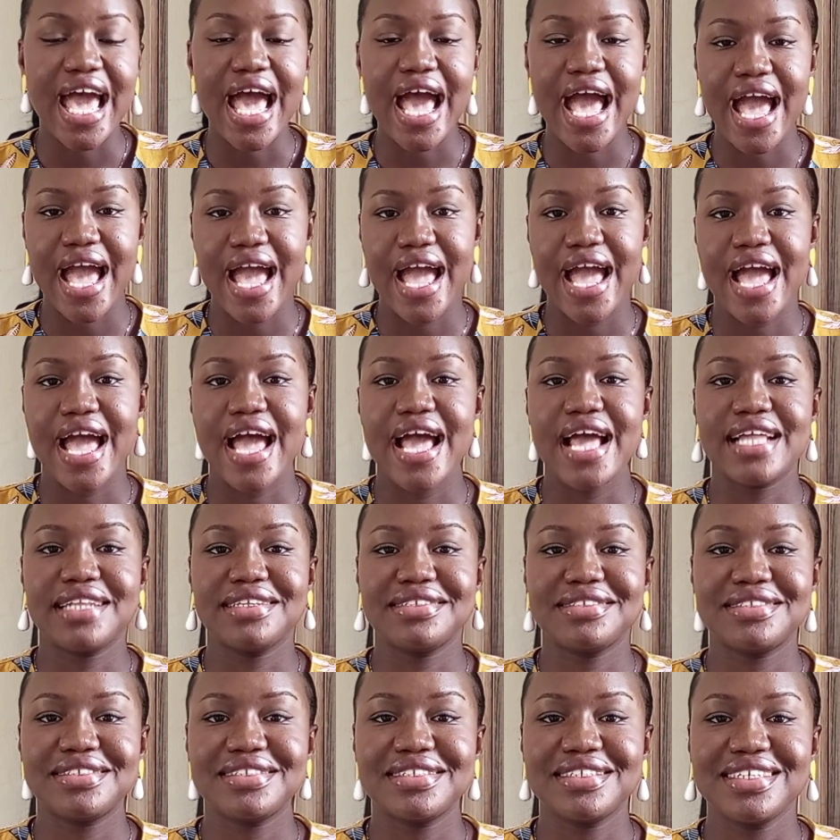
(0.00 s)
and
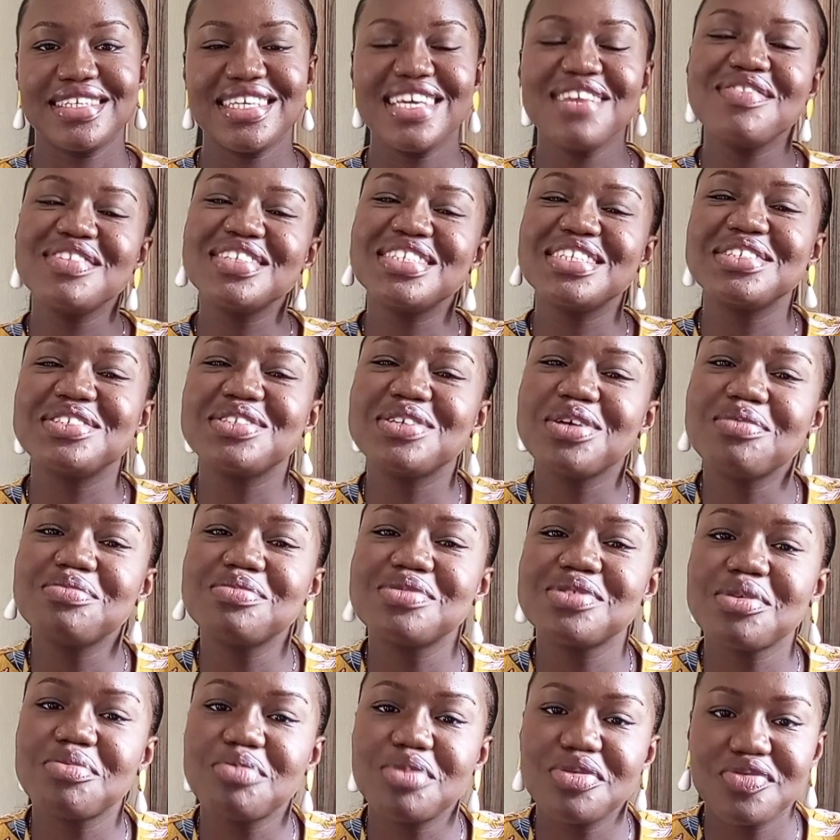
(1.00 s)
give it a thumbs
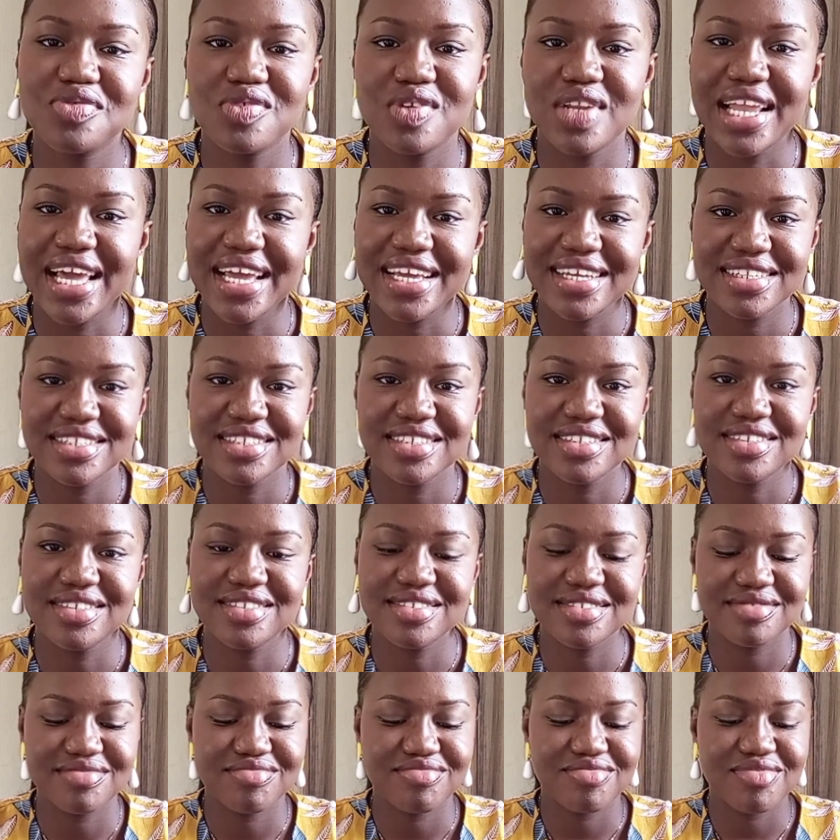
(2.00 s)
up if you liked it,
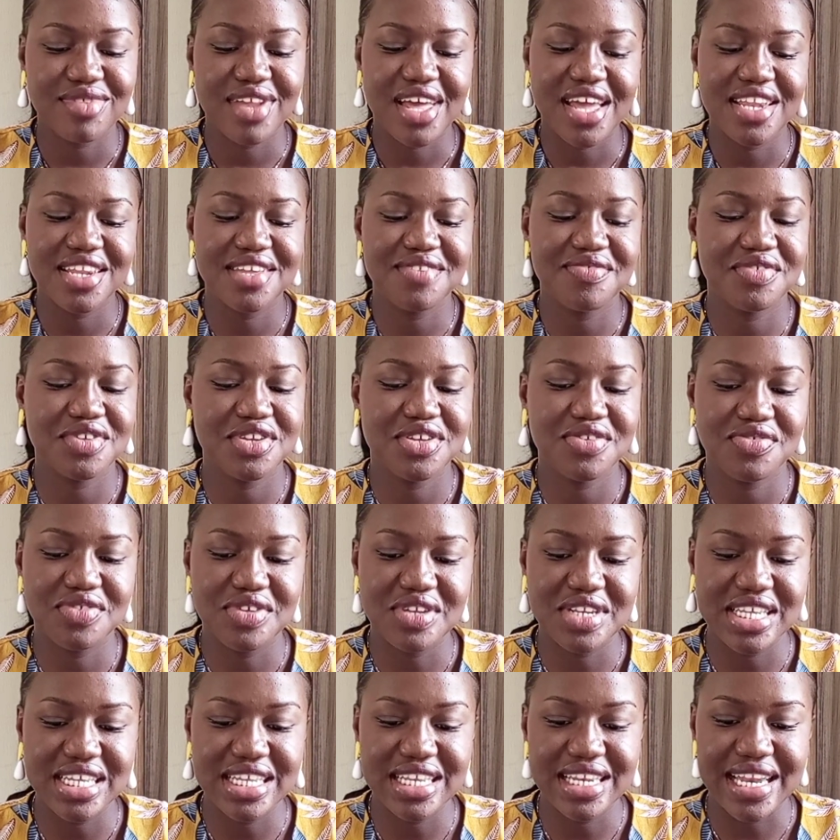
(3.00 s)
and even if you
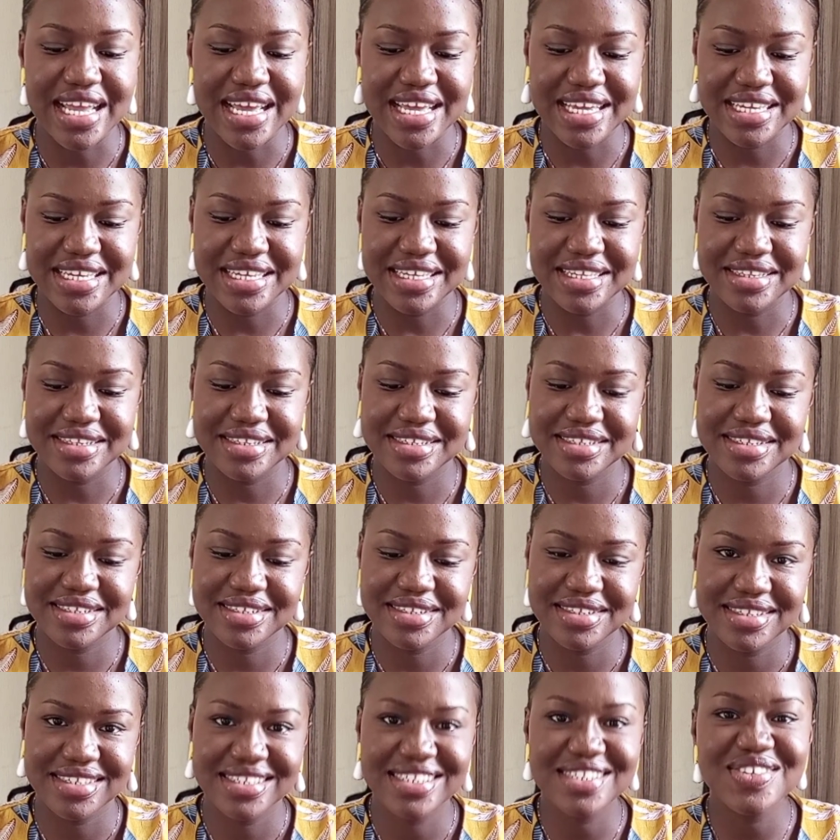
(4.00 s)
didn't like it,
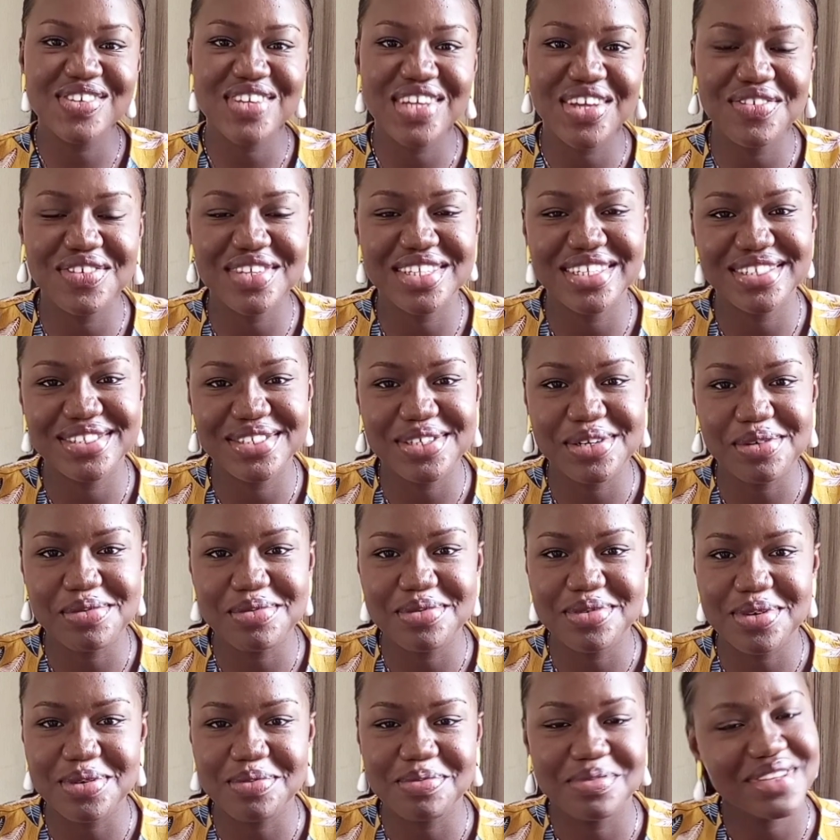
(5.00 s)
still give it a thumbs
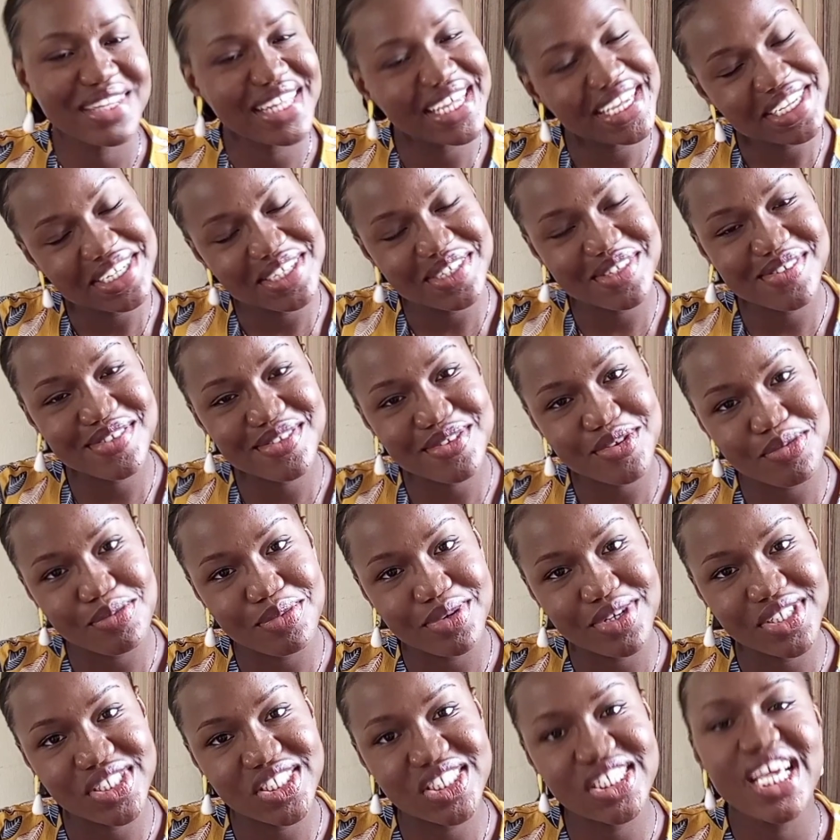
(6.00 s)
up. Thank you so
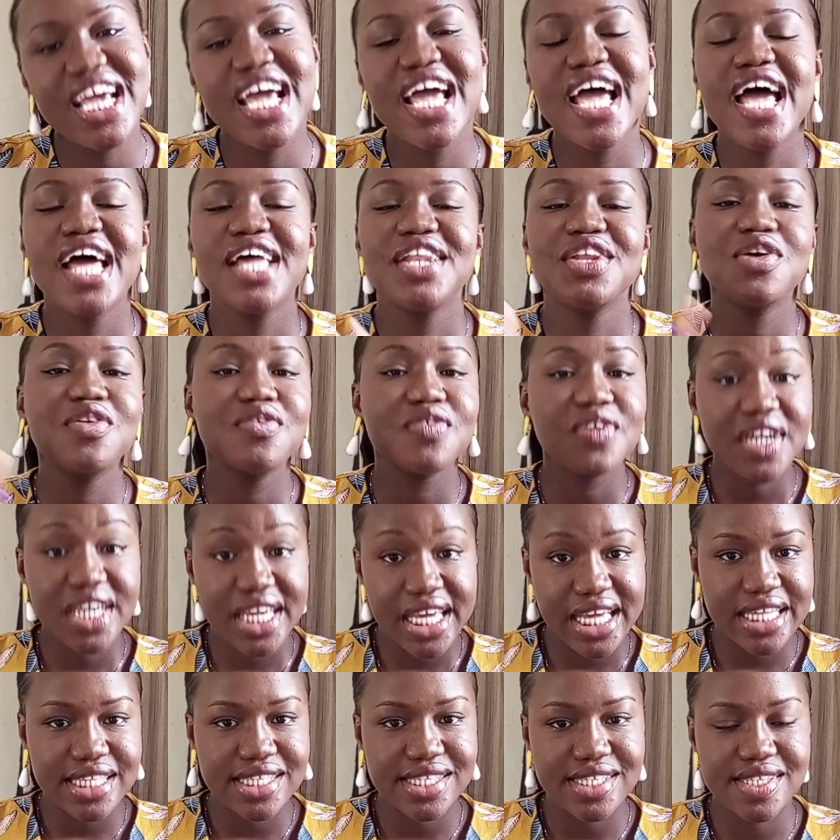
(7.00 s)
much. Don't
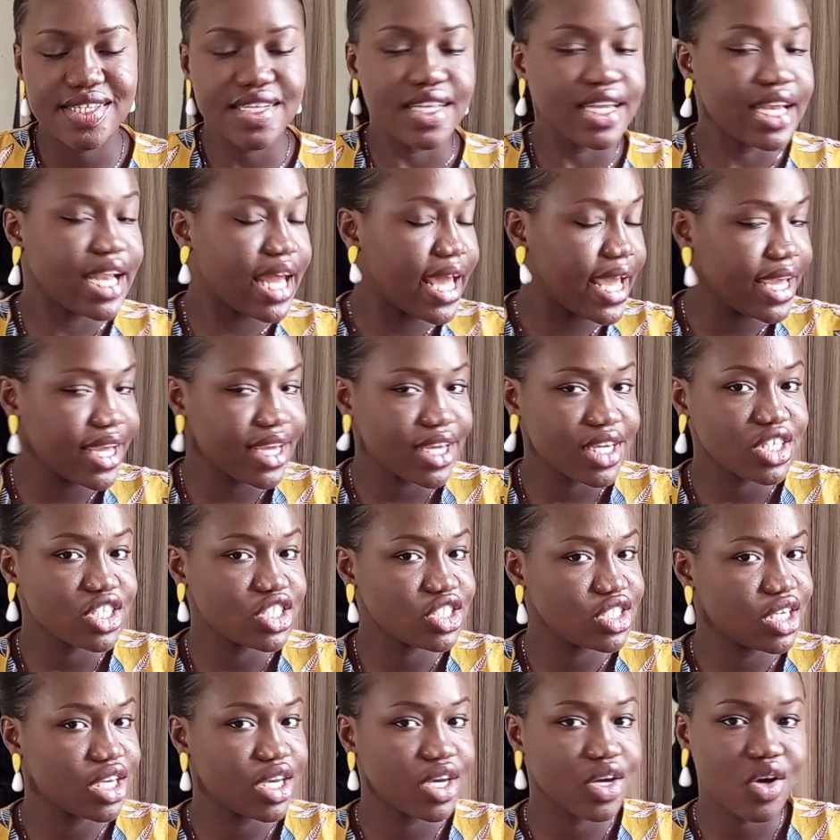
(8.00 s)
forget to like,
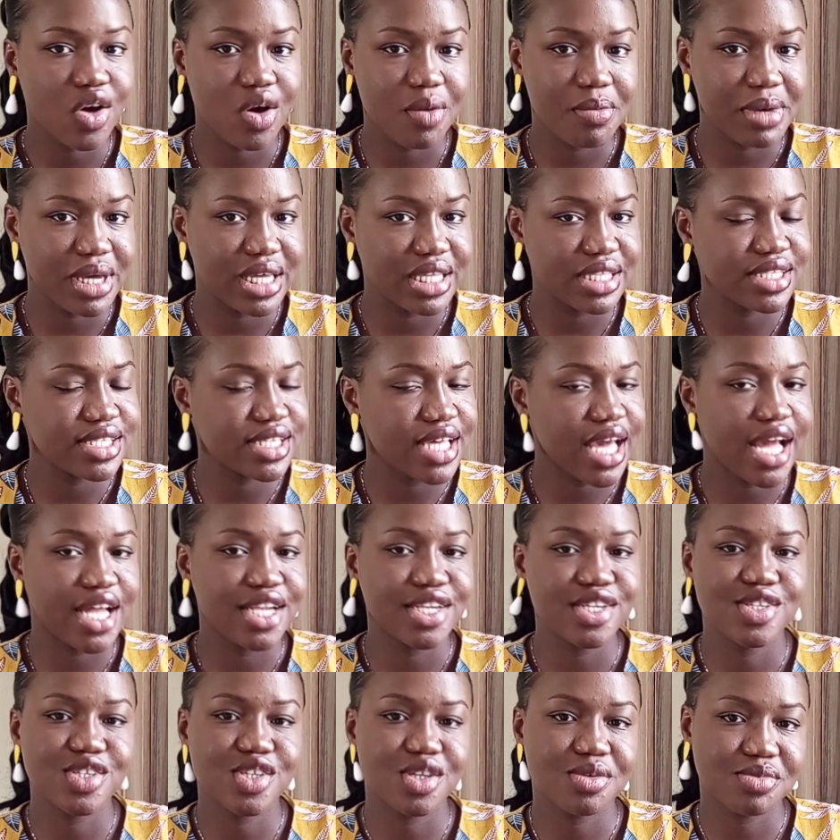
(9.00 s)
share, comment,
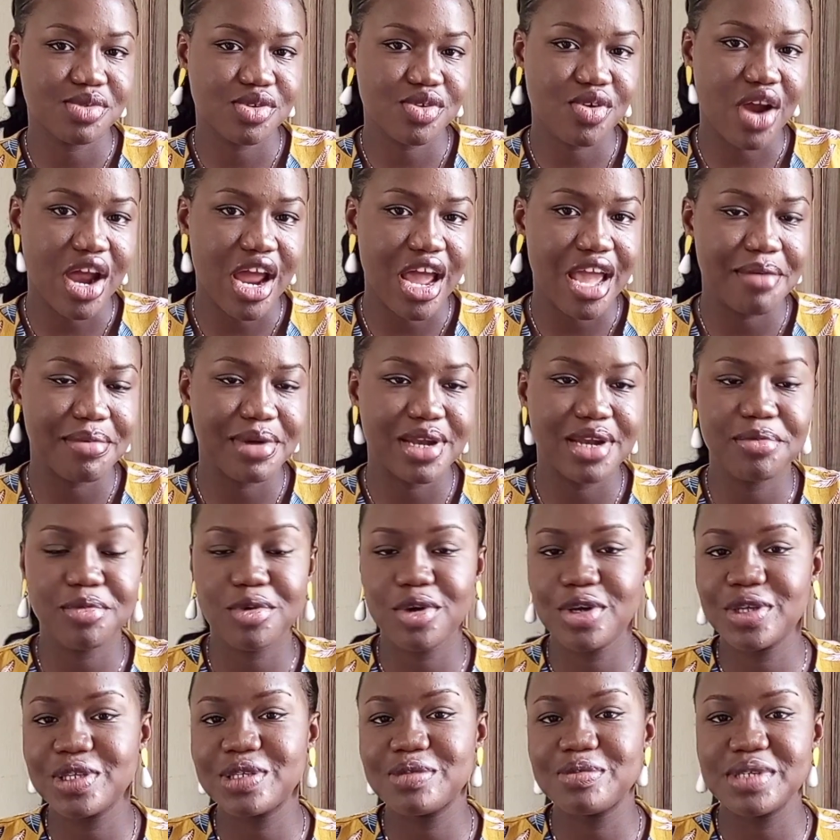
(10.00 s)
and subscribe, and I'm
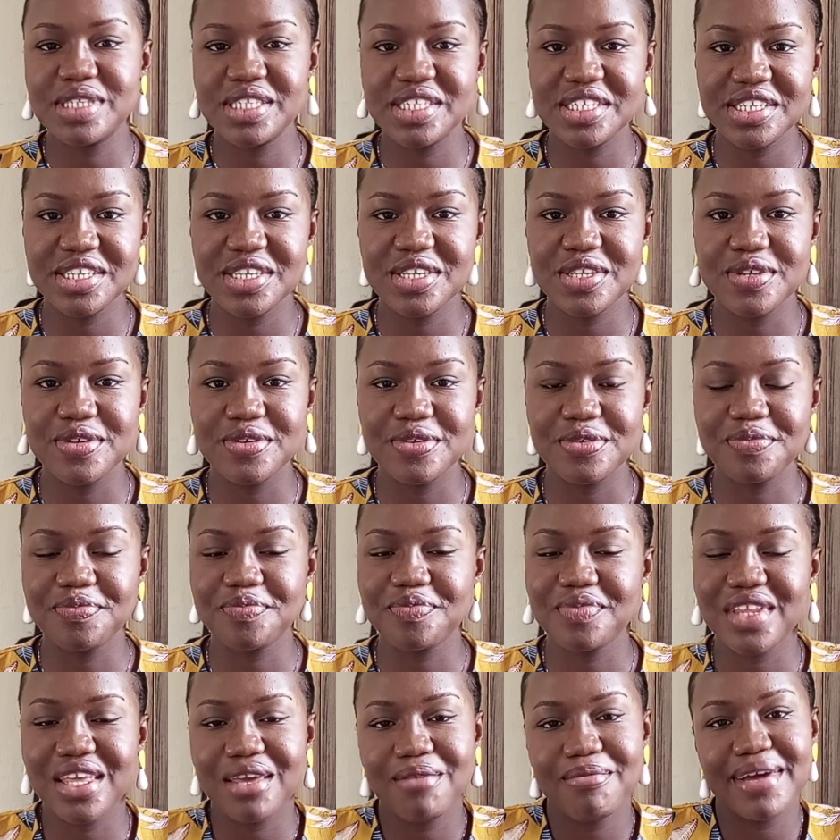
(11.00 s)
going to be seeing you
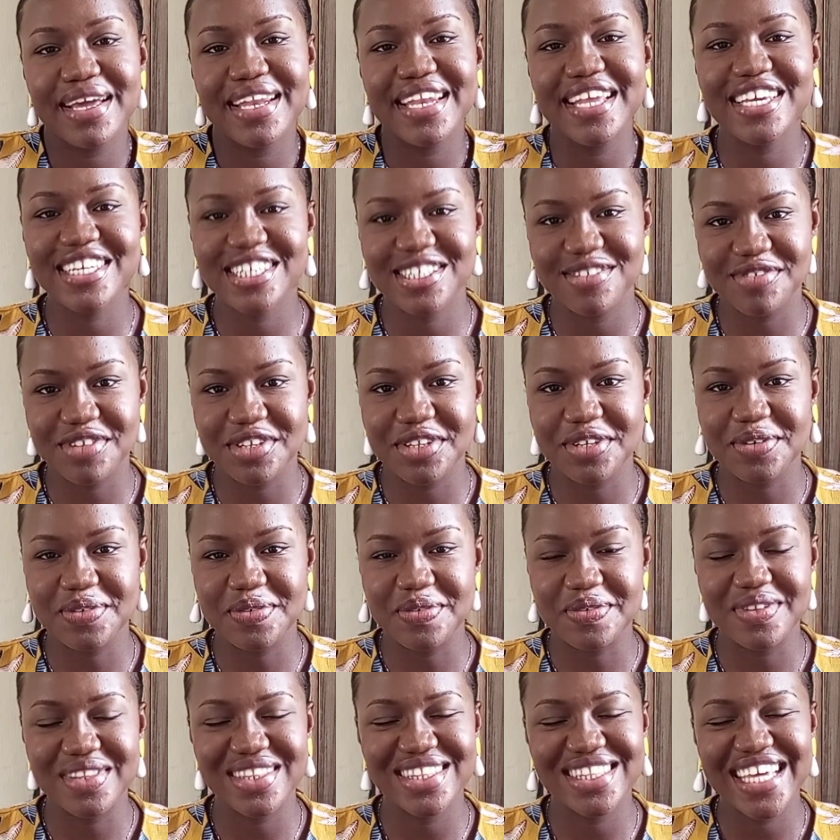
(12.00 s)
in my next video.
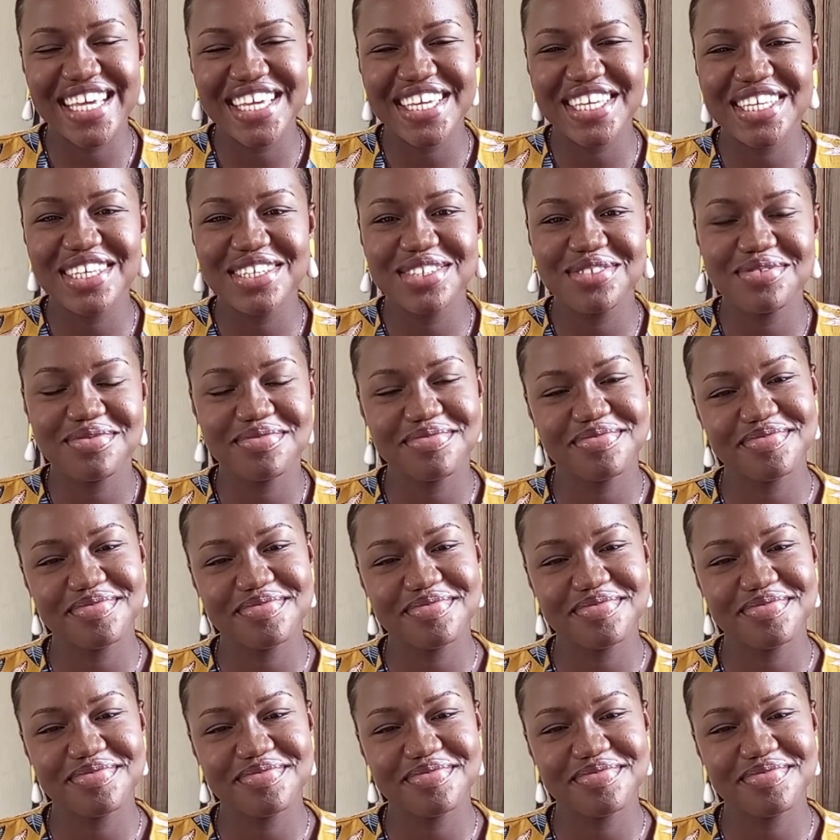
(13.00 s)
Thank you.